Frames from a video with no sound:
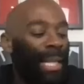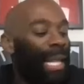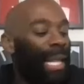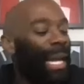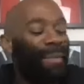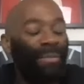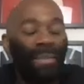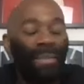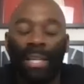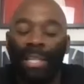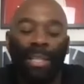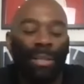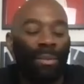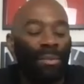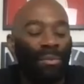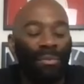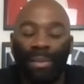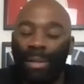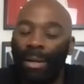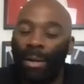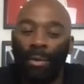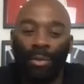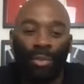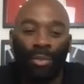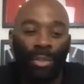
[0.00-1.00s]
alive that I don't
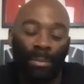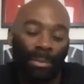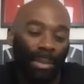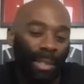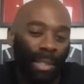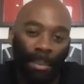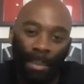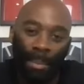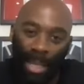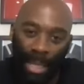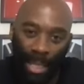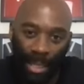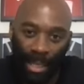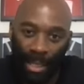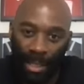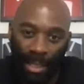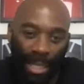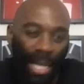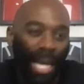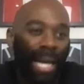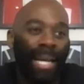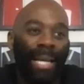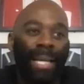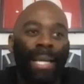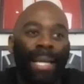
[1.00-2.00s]
think Ultron's going to make it.
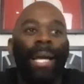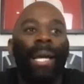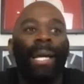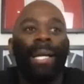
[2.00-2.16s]
Like,